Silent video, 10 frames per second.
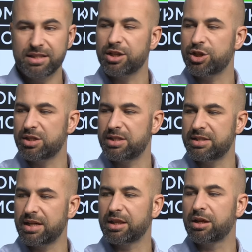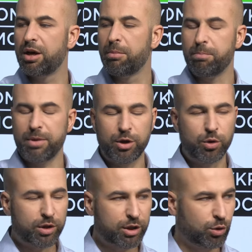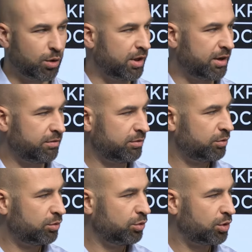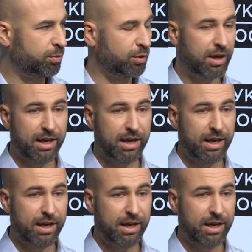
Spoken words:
in a couple of months, they have